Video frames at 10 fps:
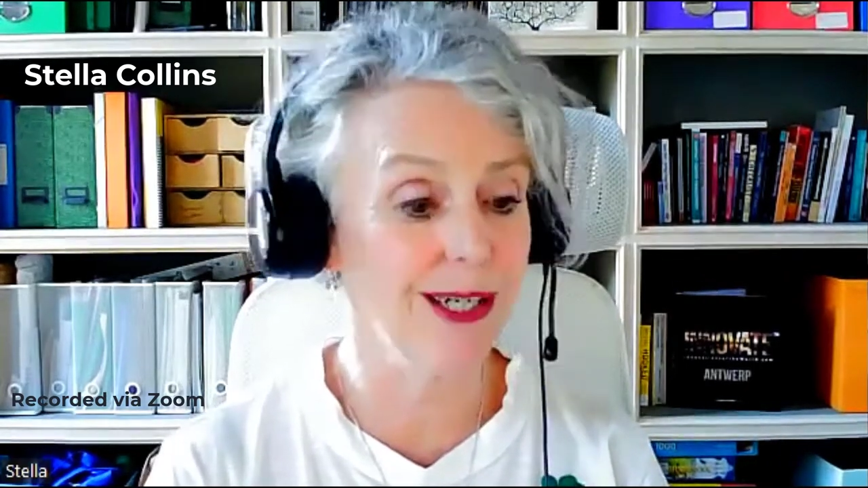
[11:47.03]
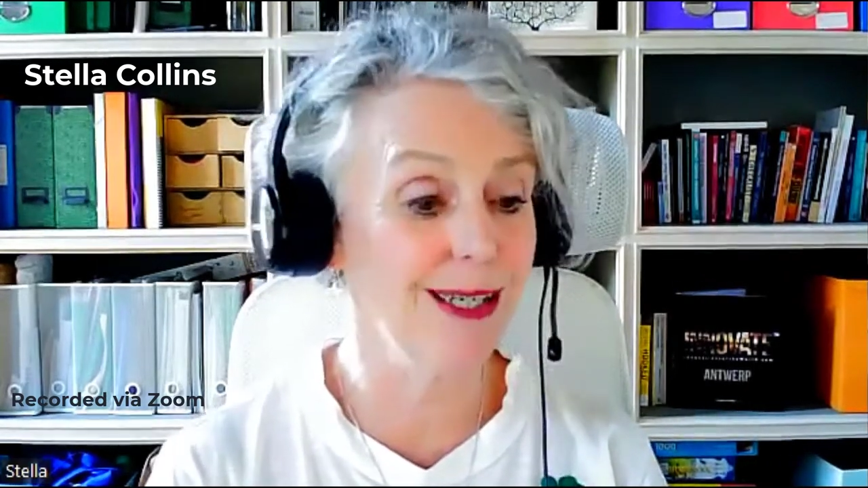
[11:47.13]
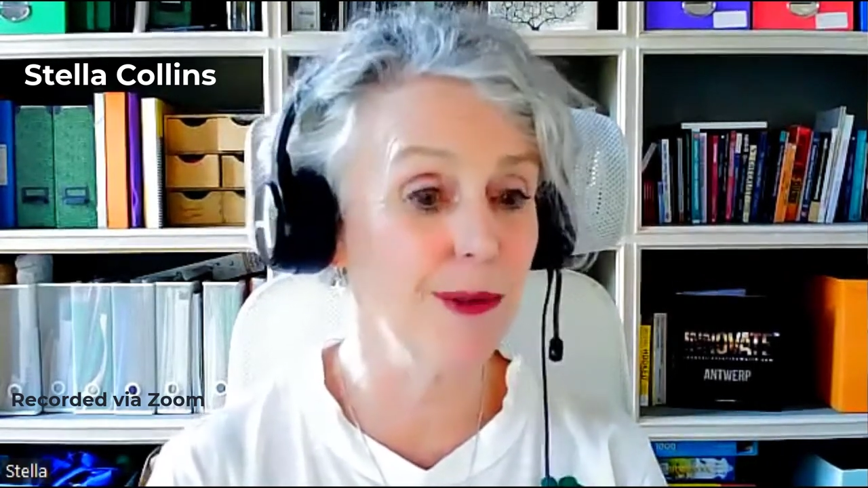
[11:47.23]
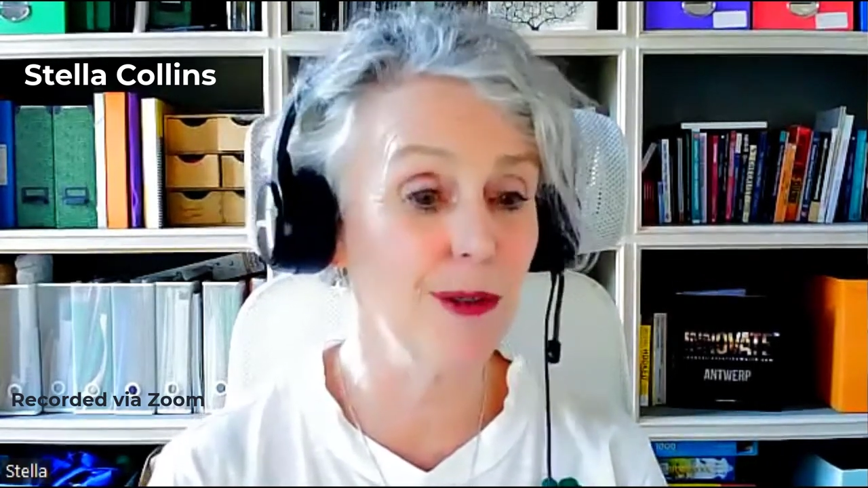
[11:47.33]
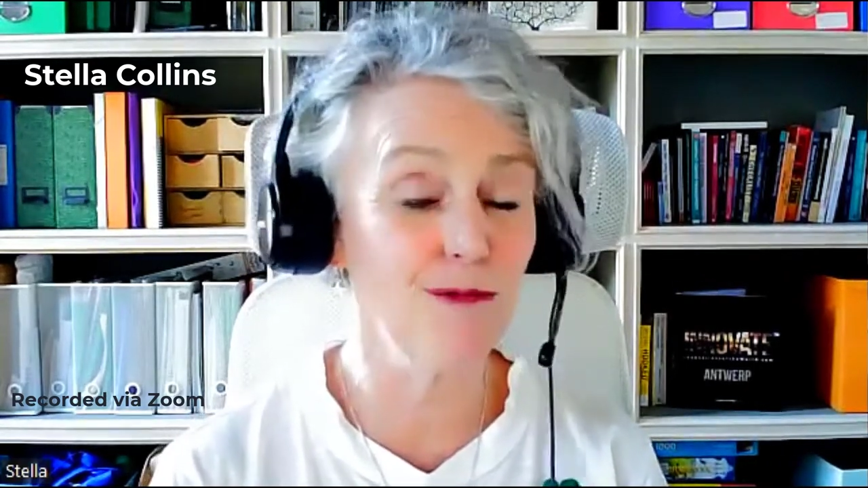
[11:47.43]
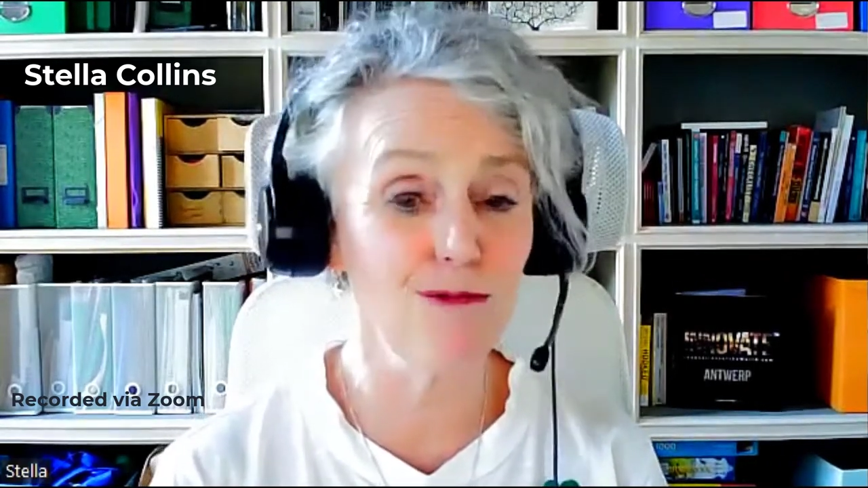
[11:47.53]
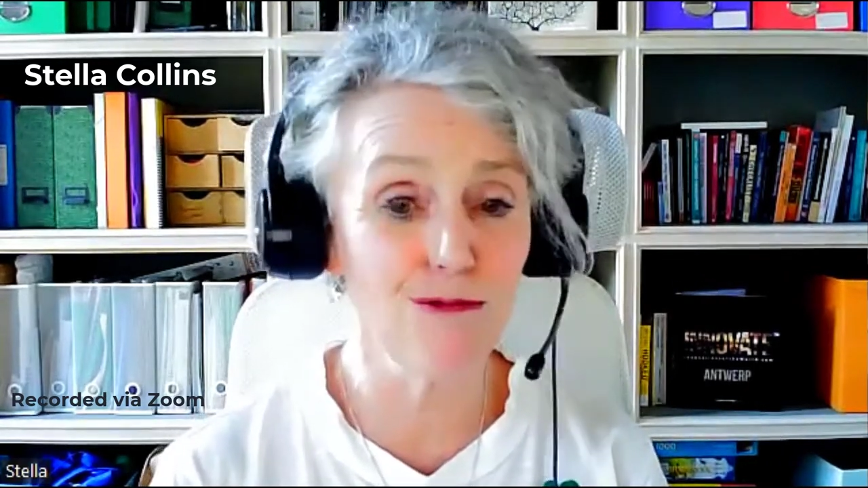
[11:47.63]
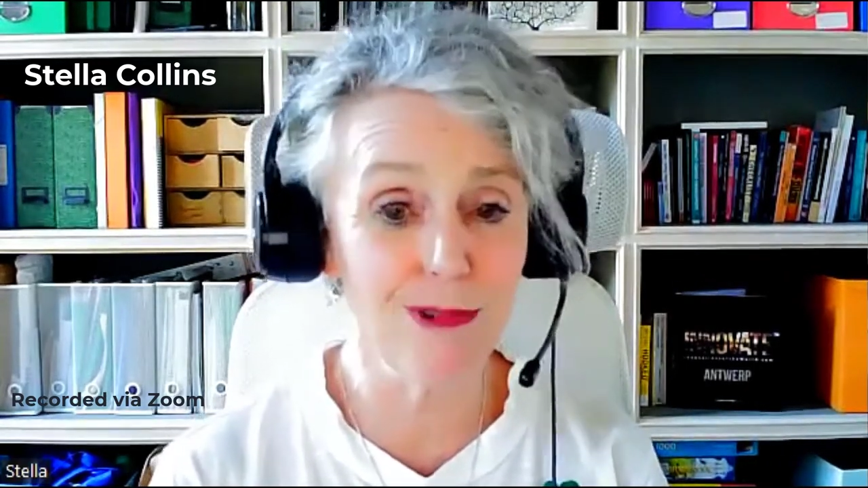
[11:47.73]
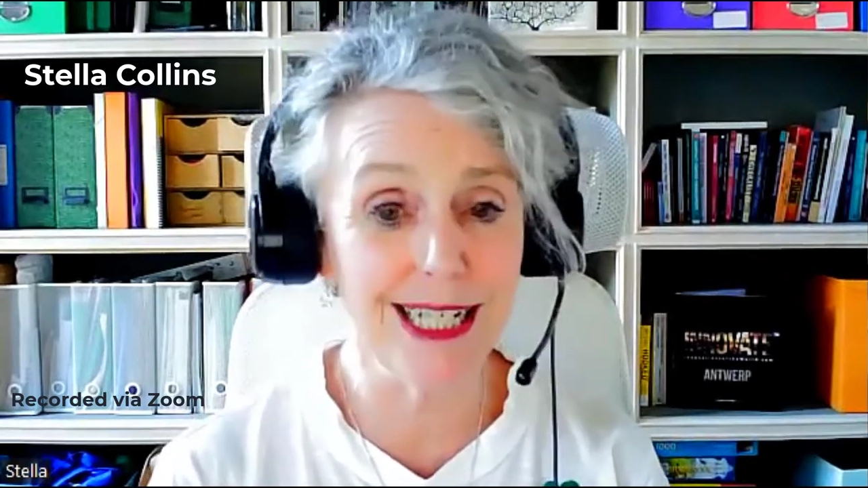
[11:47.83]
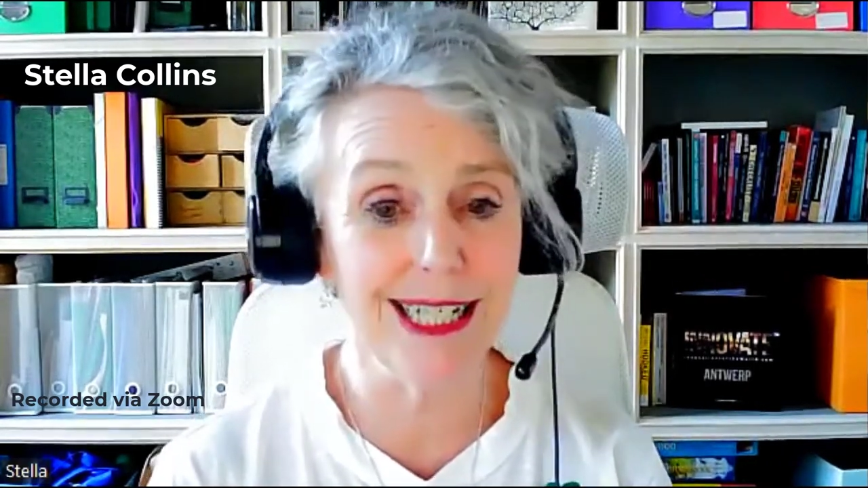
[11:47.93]
I am
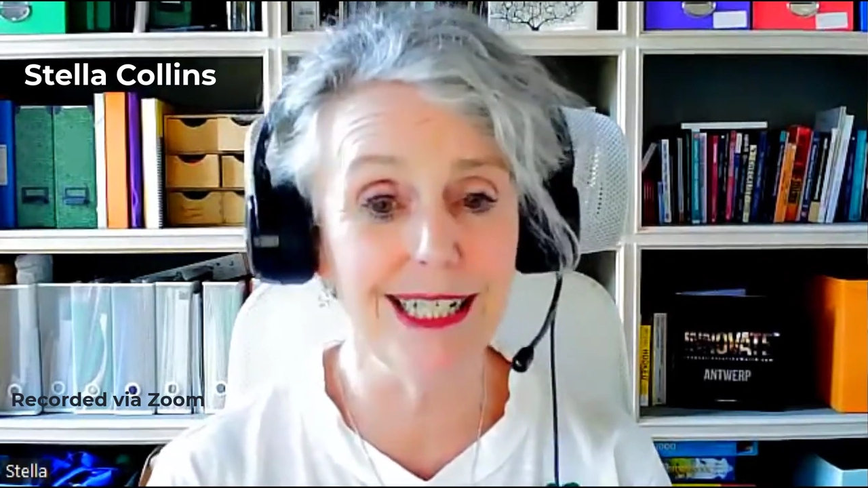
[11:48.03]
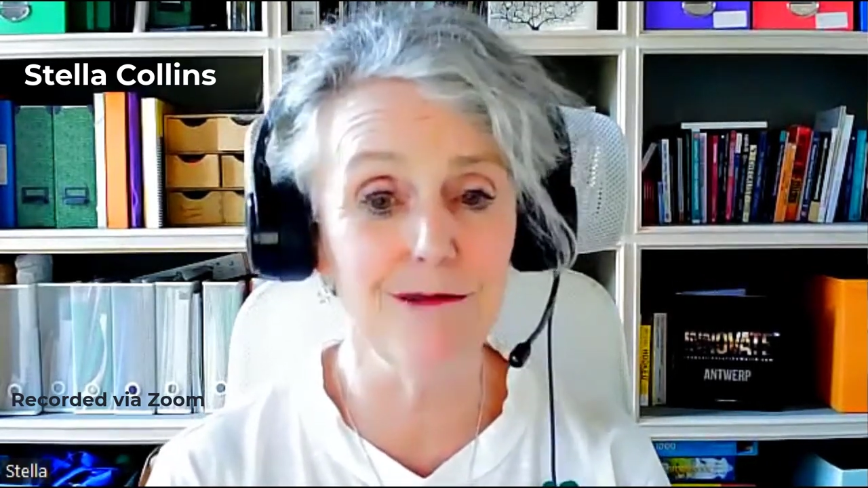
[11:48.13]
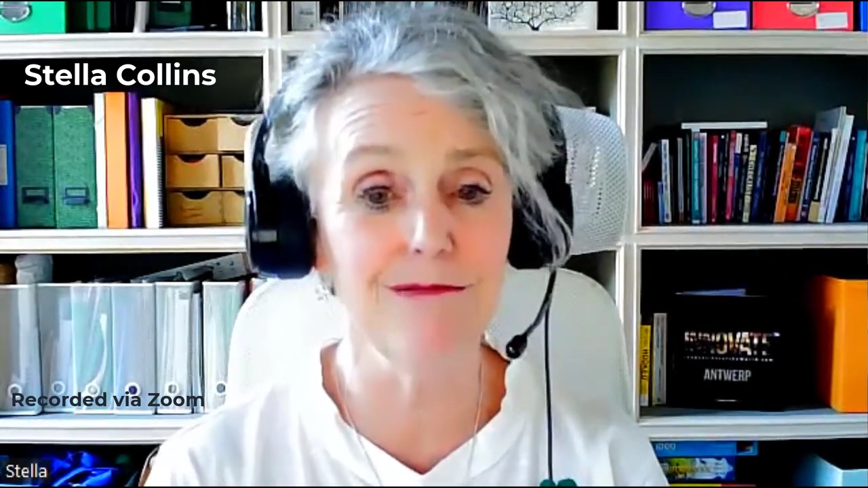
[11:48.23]
really,